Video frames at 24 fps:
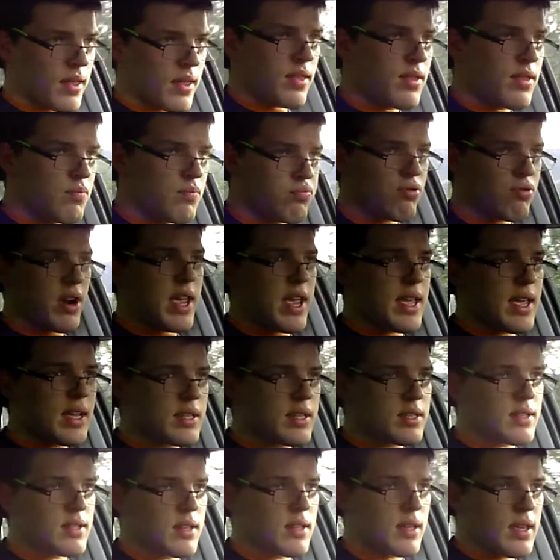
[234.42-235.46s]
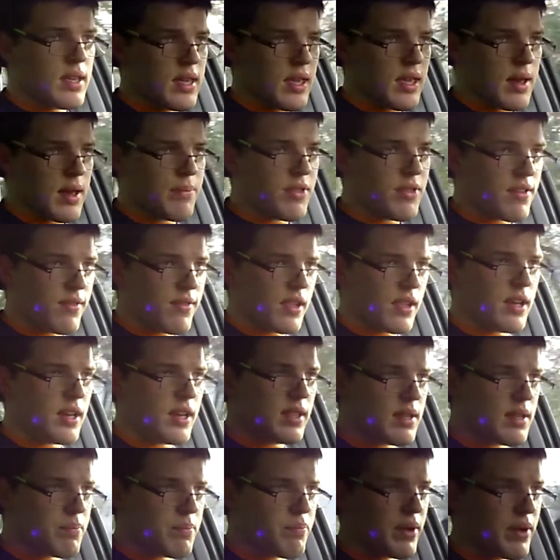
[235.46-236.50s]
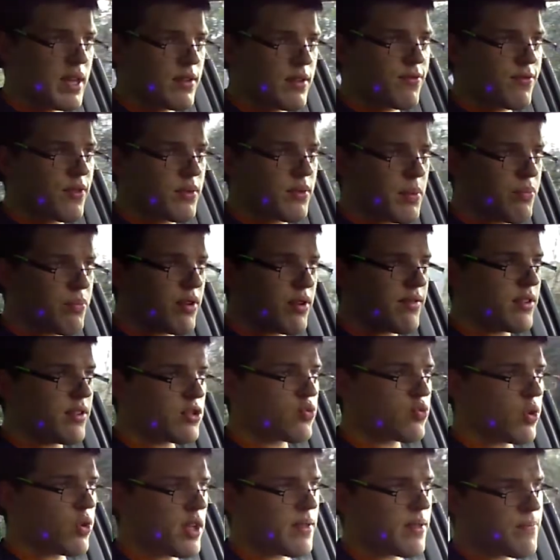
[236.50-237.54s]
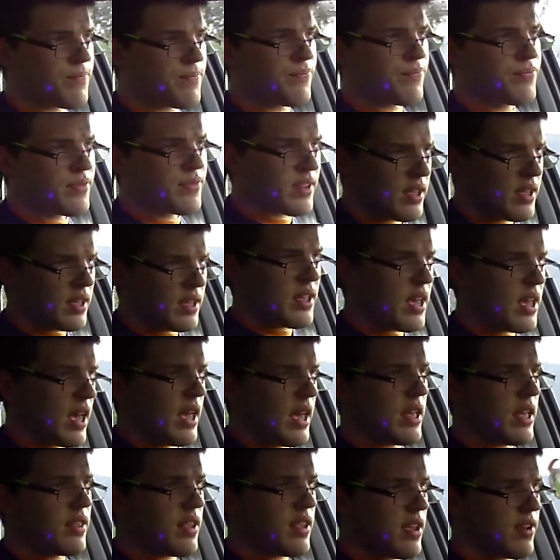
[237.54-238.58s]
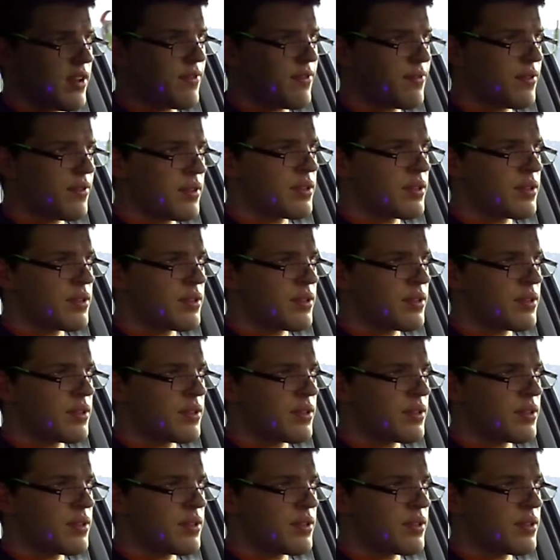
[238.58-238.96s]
The brakes, yep, they've learned a bit from the previous one, and they've,